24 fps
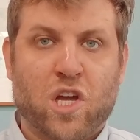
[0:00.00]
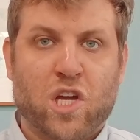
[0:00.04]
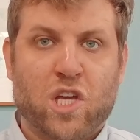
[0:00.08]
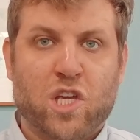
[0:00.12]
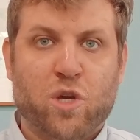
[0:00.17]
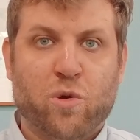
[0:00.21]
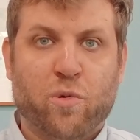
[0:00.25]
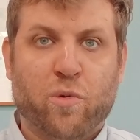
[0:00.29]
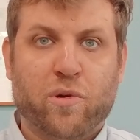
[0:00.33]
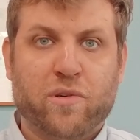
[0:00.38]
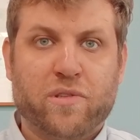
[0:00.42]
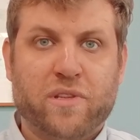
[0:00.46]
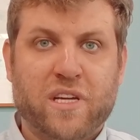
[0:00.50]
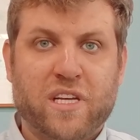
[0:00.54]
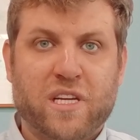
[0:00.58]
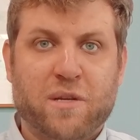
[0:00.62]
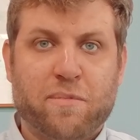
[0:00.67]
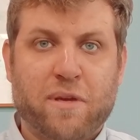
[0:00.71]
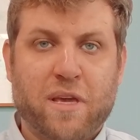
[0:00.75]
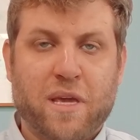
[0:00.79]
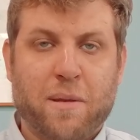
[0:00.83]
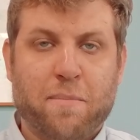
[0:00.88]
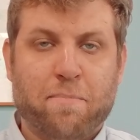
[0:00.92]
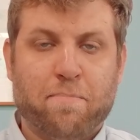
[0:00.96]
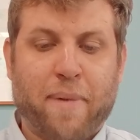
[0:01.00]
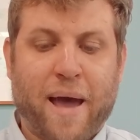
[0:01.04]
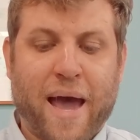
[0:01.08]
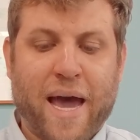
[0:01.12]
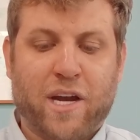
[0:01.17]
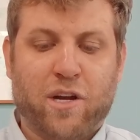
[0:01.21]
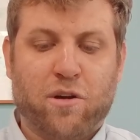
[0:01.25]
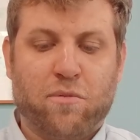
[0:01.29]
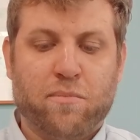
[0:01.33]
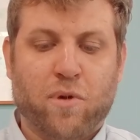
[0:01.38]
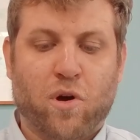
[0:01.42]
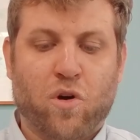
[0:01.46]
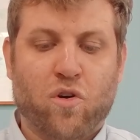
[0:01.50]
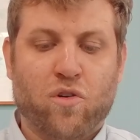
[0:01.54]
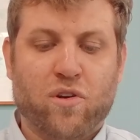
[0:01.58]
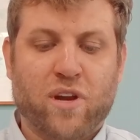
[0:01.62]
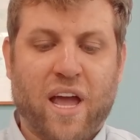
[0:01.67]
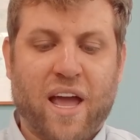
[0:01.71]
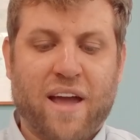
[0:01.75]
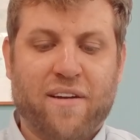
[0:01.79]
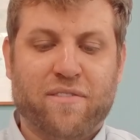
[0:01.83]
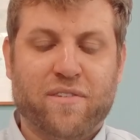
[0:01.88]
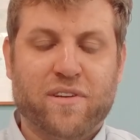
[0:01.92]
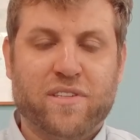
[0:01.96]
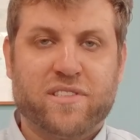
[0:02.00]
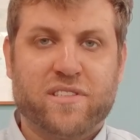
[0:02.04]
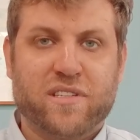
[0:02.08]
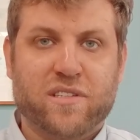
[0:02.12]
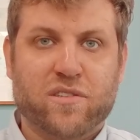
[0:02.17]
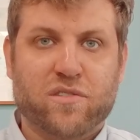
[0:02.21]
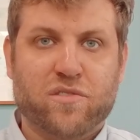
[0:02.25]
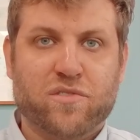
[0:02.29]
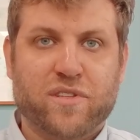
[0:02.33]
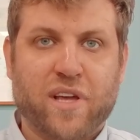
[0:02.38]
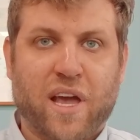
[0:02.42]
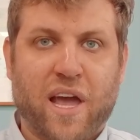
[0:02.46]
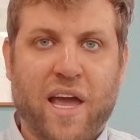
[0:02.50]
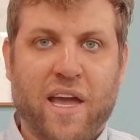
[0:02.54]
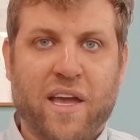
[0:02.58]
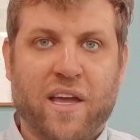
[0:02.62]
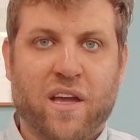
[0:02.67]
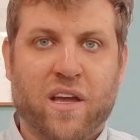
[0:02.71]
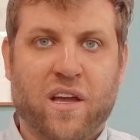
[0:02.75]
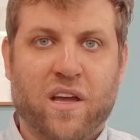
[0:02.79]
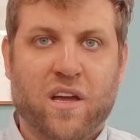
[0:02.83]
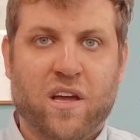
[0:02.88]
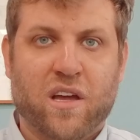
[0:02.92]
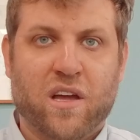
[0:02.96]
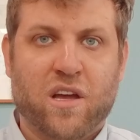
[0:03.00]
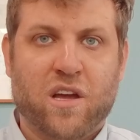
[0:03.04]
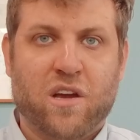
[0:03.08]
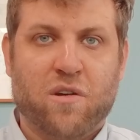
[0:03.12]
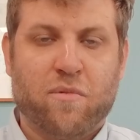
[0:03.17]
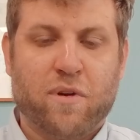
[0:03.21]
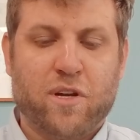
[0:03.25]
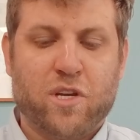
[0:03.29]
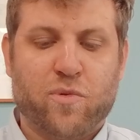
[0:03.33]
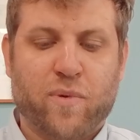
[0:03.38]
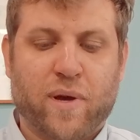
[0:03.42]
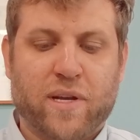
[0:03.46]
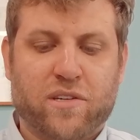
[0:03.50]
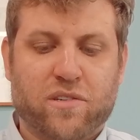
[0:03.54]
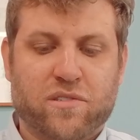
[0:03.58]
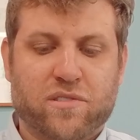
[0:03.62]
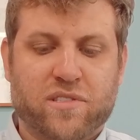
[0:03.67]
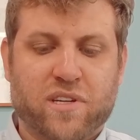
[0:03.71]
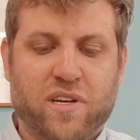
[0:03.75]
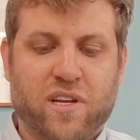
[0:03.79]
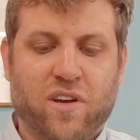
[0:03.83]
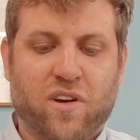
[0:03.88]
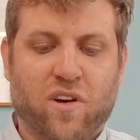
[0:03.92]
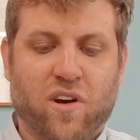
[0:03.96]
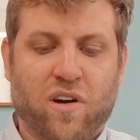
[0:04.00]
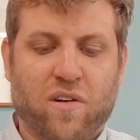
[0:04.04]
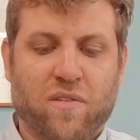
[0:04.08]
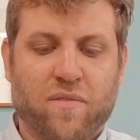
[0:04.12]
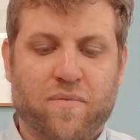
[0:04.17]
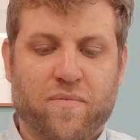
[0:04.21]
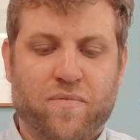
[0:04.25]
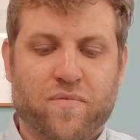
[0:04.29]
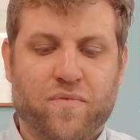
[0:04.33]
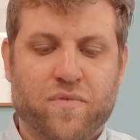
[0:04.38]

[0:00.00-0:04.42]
you will need to be in battle mode every single day when you enter City Hall.